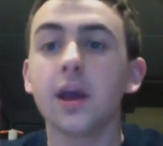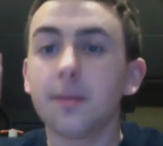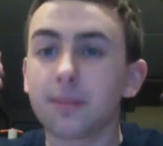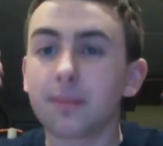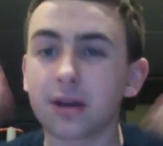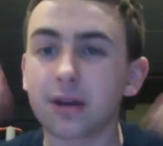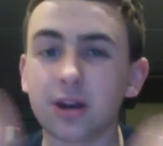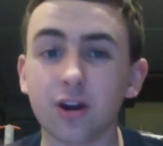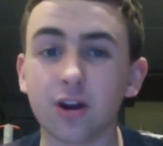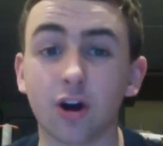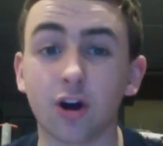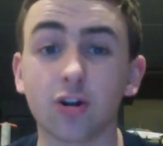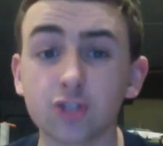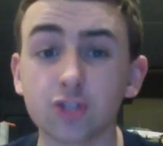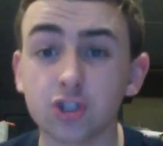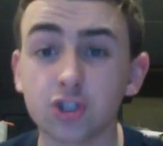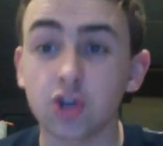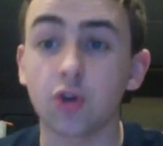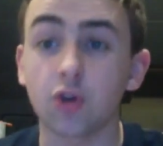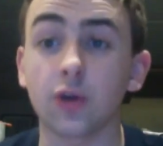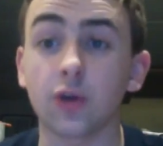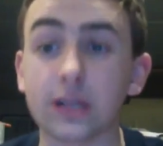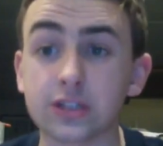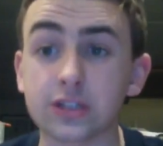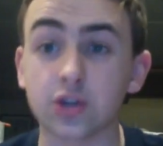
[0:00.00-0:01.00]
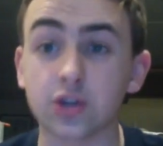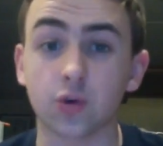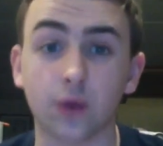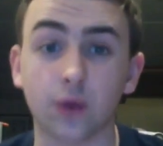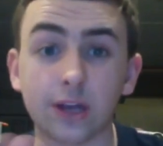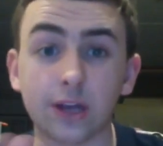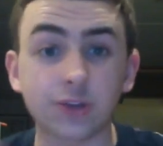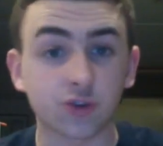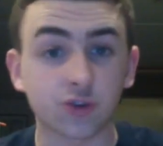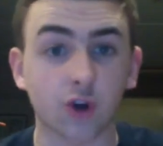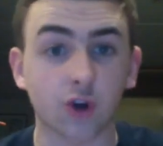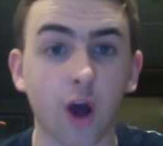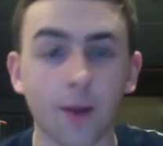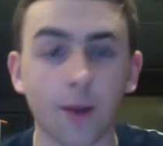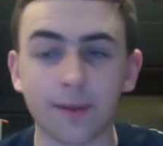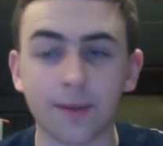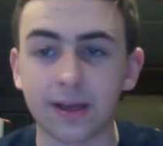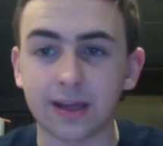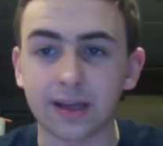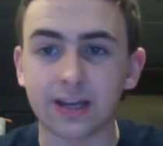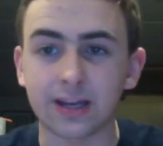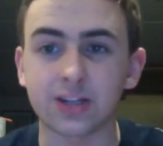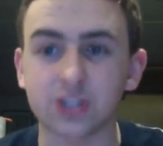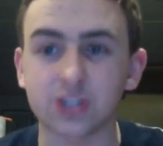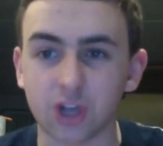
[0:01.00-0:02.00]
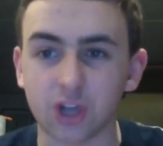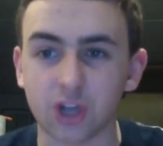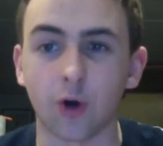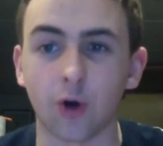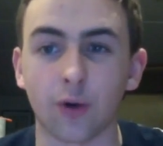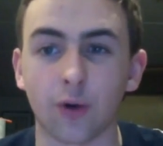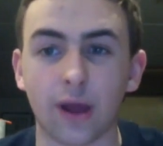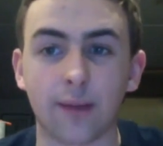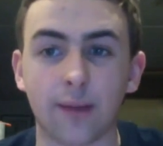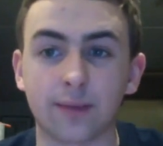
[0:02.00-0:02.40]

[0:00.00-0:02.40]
but it also is a great drama in its own.